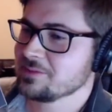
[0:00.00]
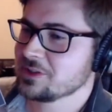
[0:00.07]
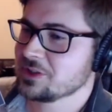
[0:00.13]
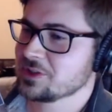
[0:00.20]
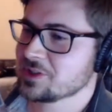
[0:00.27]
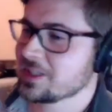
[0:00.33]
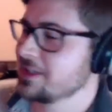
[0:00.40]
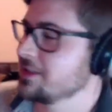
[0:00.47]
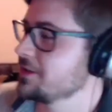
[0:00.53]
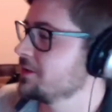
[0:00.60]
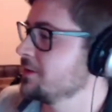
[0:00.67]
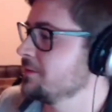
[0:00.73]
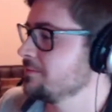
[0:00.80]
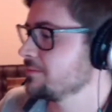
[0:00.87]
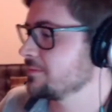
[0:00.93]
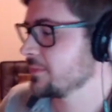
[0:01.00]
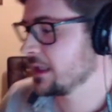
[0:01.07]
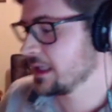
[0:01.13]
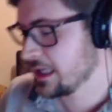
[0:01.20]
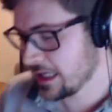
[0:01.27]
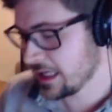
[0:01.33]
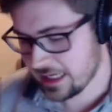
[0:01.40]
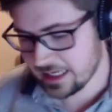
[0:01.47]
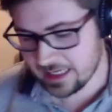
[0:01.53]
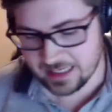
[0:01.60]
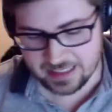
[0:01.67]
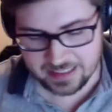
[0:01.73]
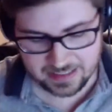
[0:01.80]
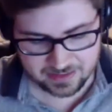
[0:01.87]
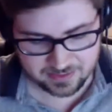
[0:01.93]
which is kind of cool.
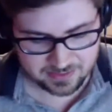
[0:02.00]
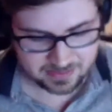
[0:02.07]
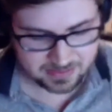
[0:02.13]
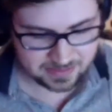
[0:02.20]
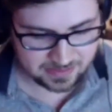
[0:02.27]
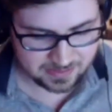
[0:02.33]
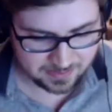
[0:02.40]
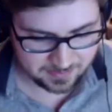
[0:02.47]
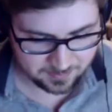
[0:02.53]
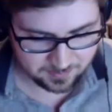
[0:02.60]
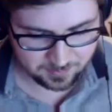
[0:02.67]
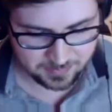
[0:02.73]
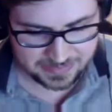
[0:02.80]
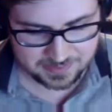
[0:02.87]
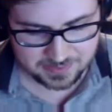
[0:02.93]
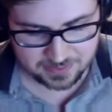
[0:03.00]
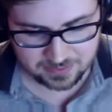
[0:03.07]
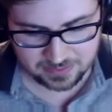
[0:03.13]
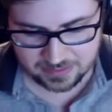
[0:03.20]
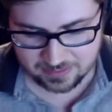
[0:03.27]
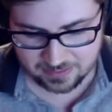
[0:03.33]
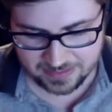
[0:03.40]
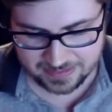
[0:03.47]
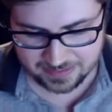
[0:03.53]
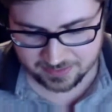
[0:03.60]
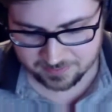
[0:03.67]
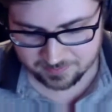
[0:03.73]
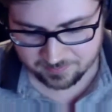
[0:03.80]
And basically, like